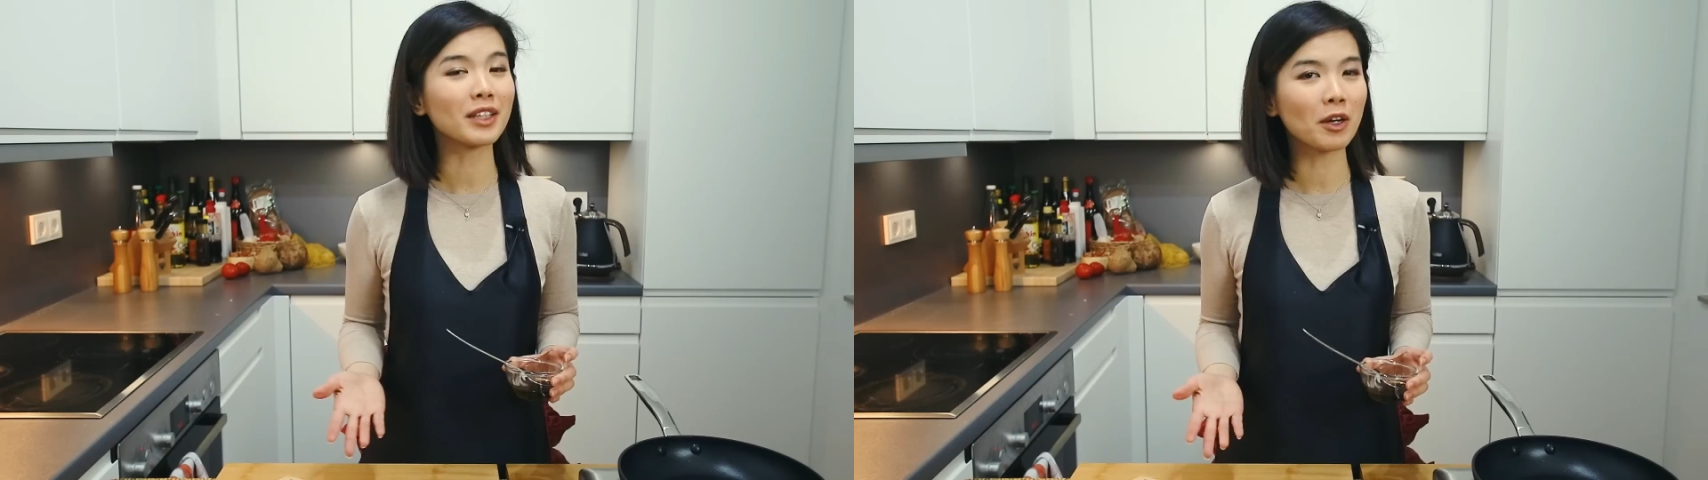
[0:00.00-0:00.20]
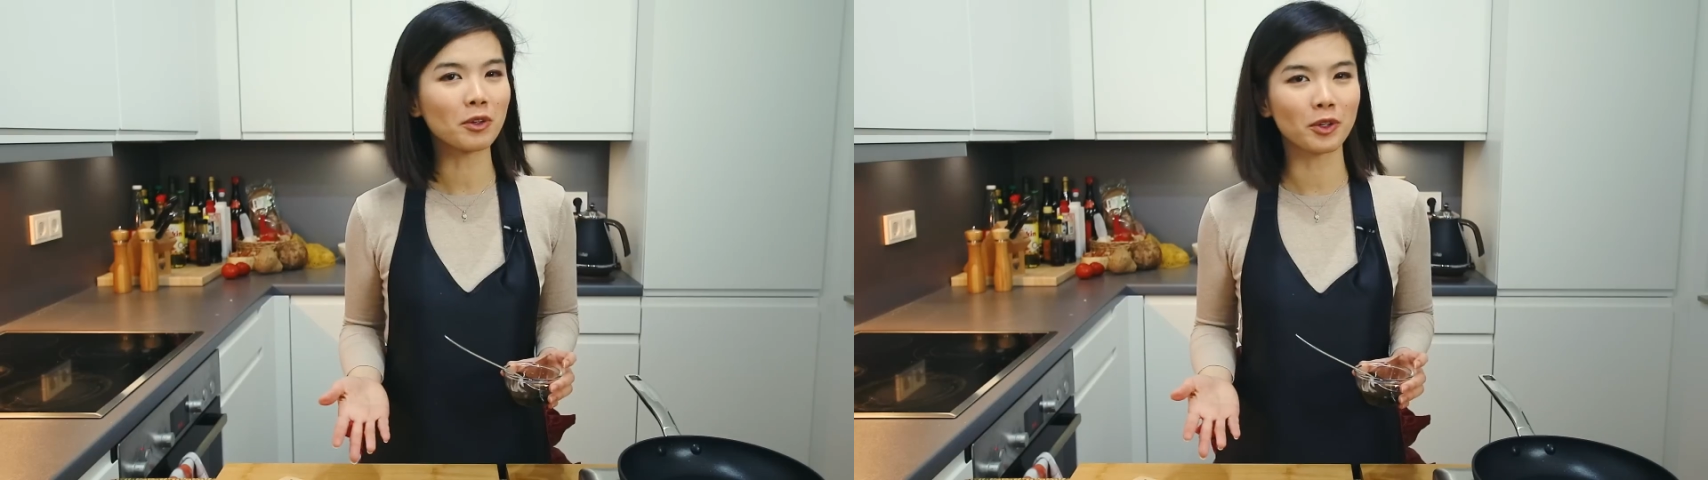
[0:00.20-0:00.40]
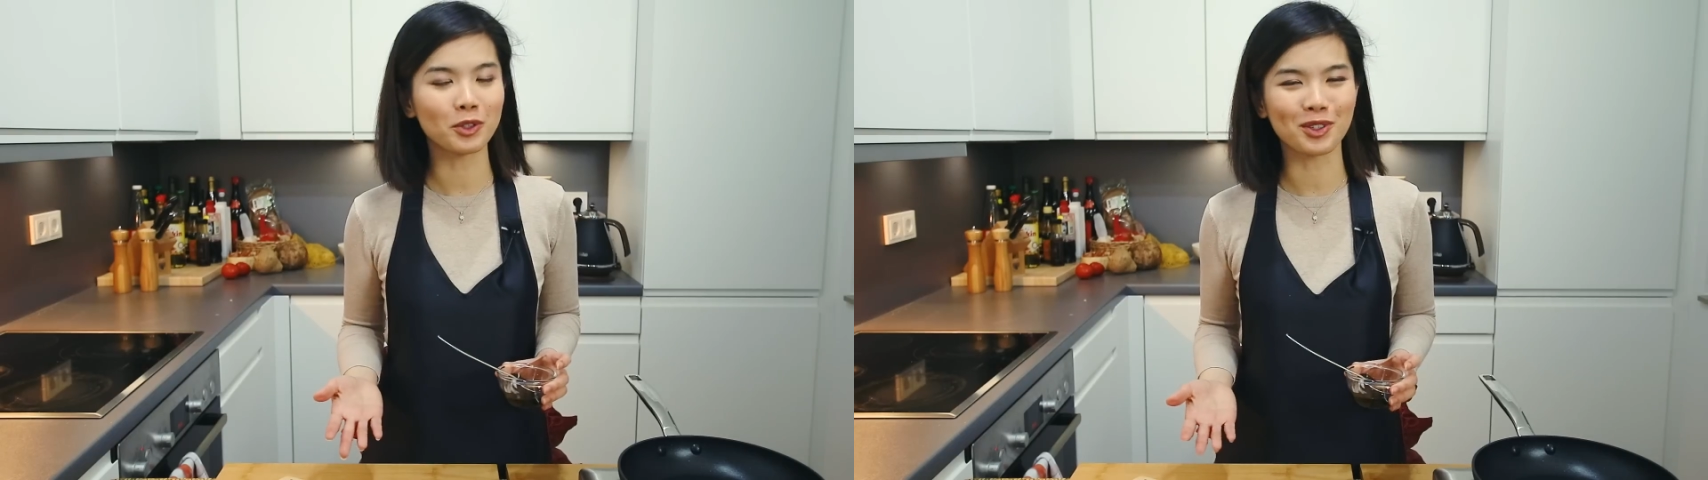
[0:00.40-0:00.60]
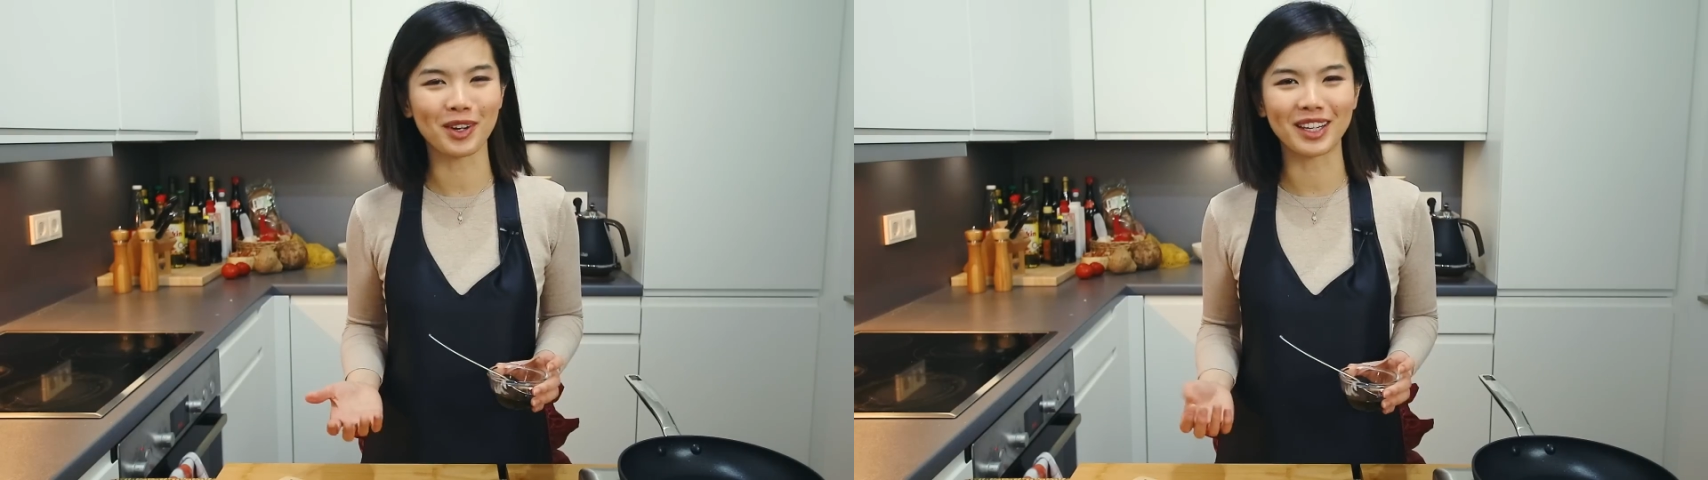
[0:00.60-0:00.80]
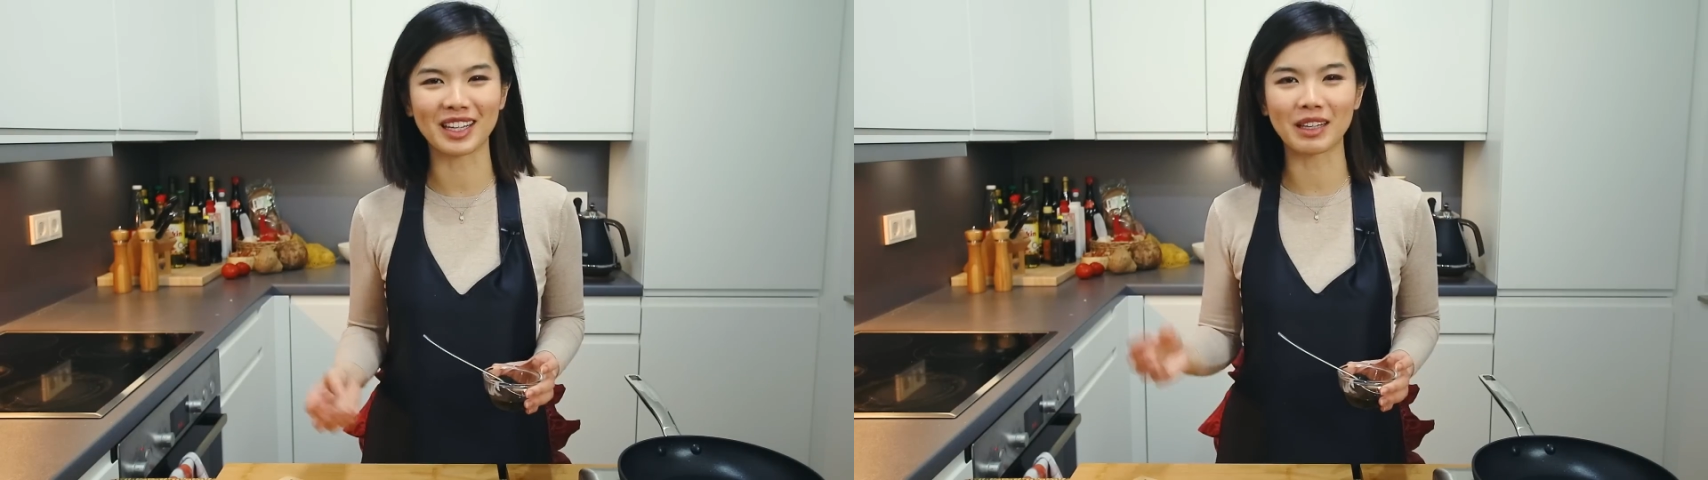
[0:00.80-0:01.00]
now going to
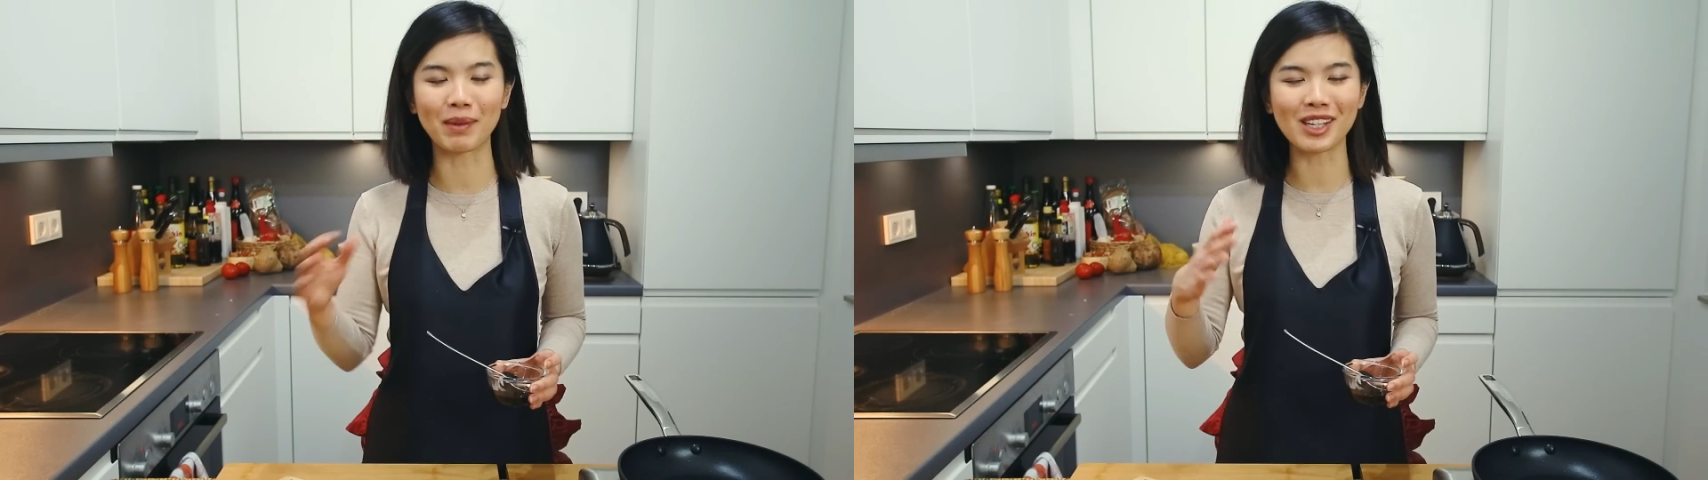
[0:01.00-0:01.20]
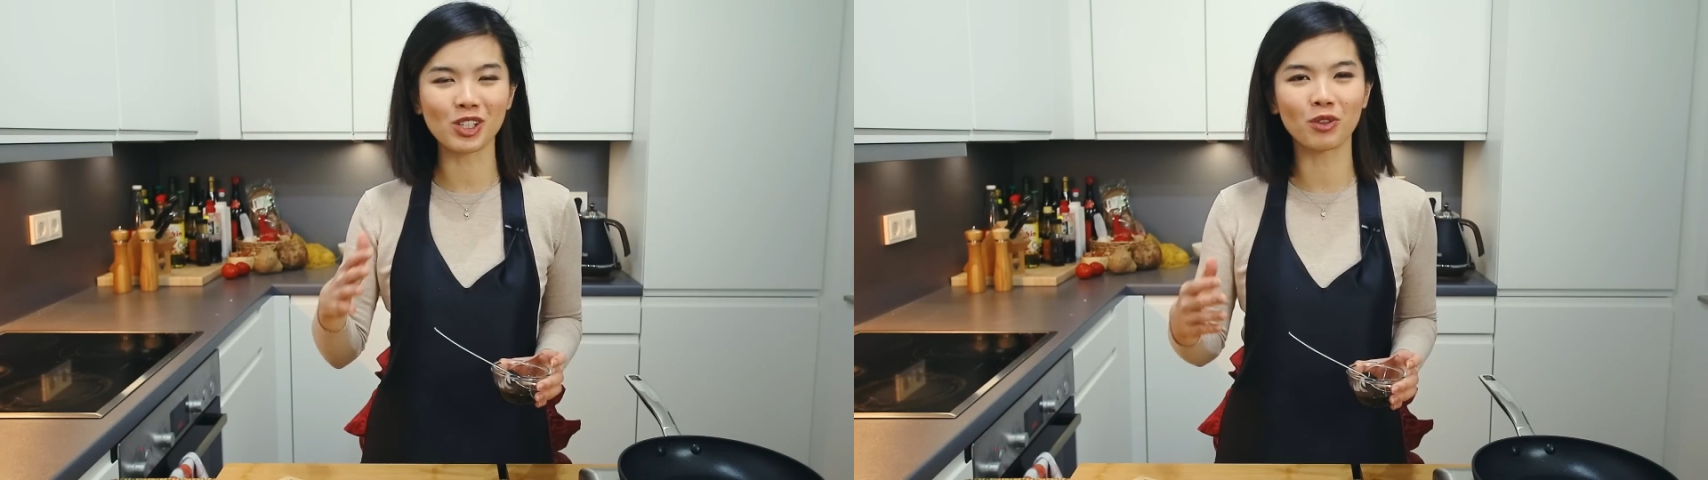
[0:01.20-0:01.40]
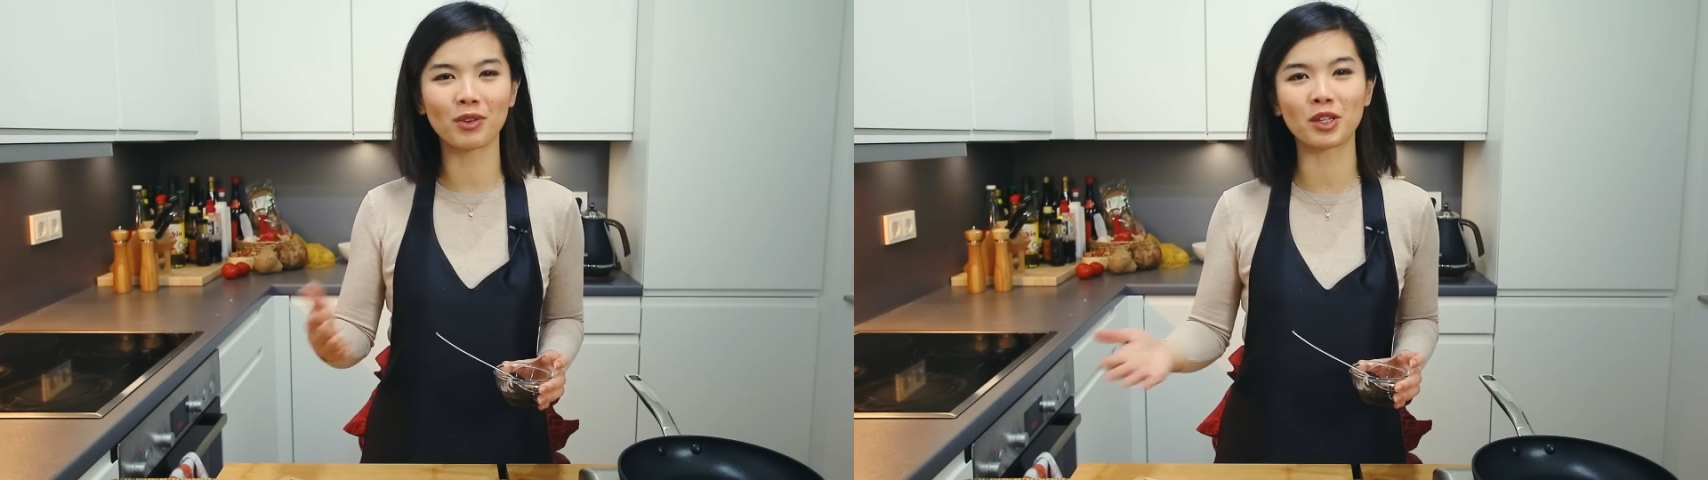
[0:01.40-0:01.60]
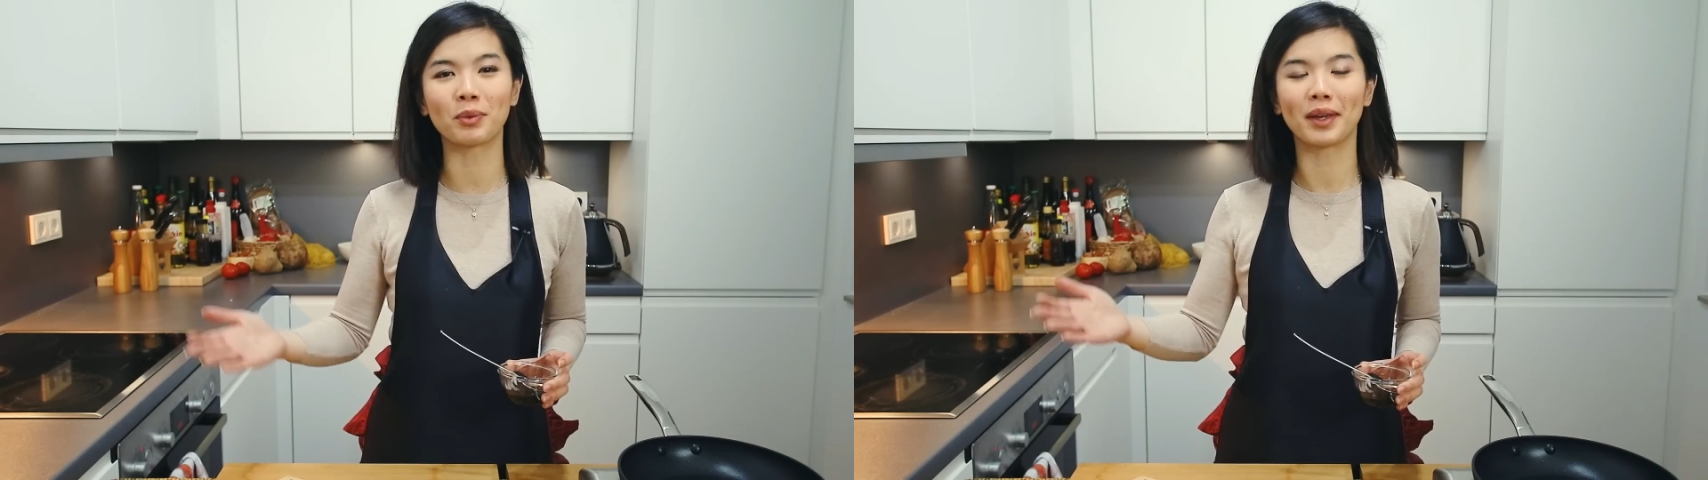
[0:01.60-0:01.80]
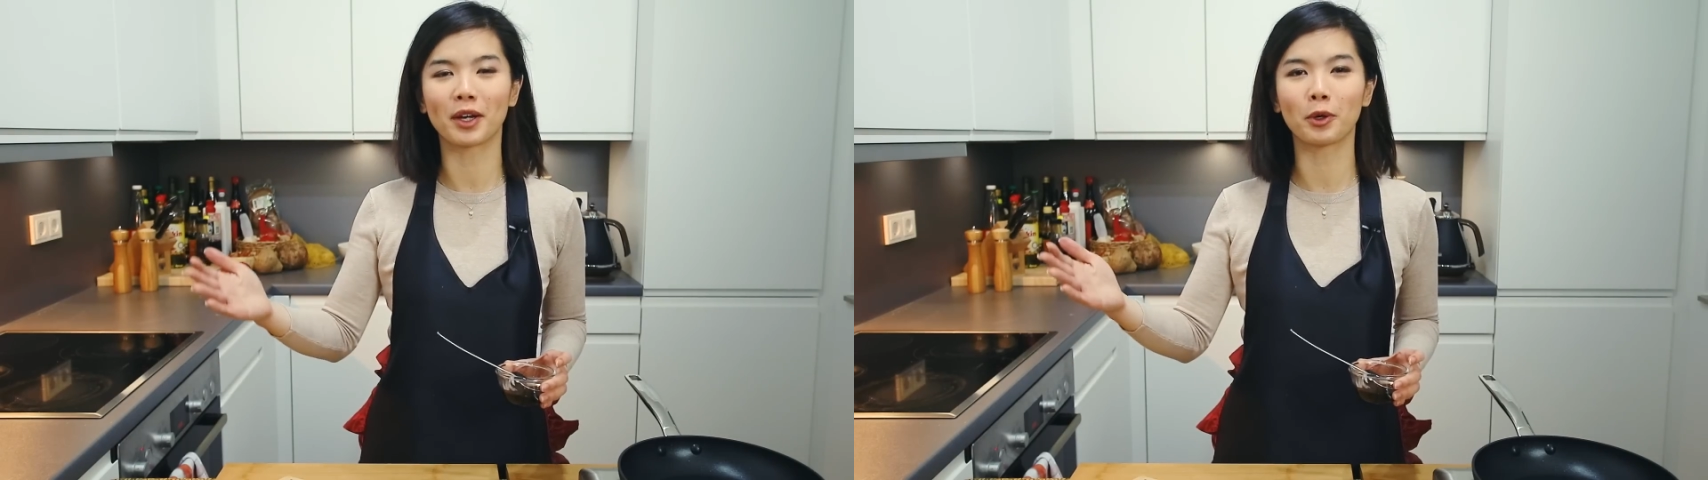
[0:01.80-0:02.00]
create this mixture which
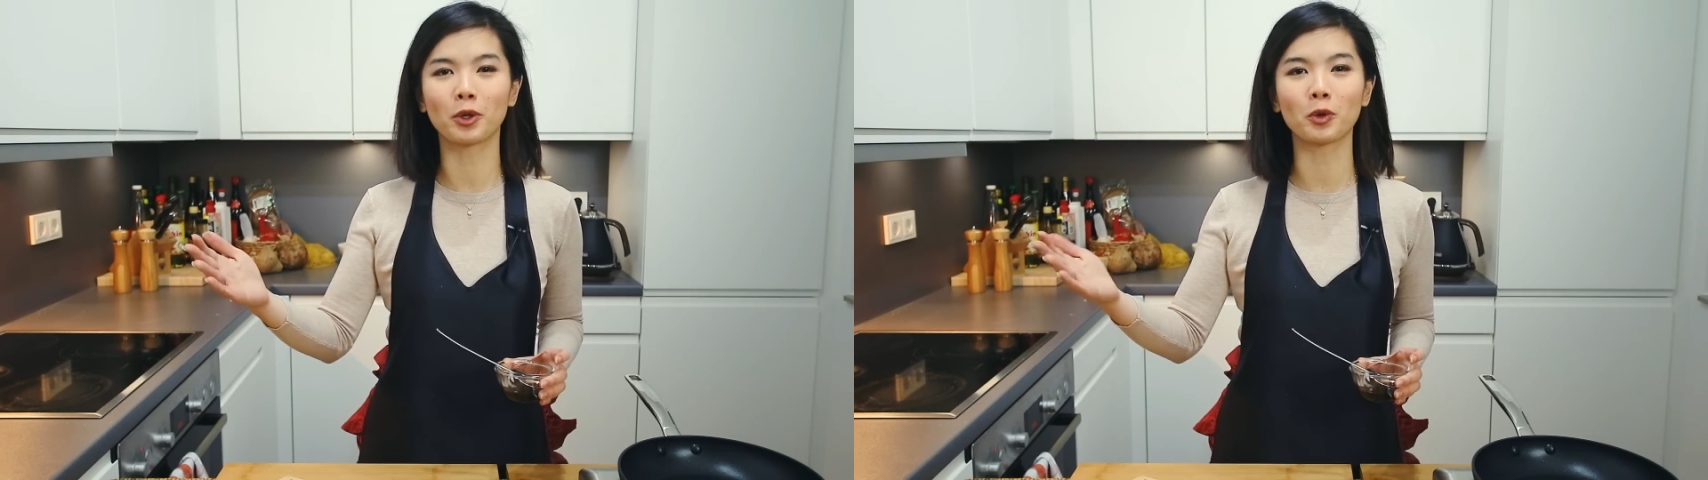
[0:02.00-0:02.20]
we are going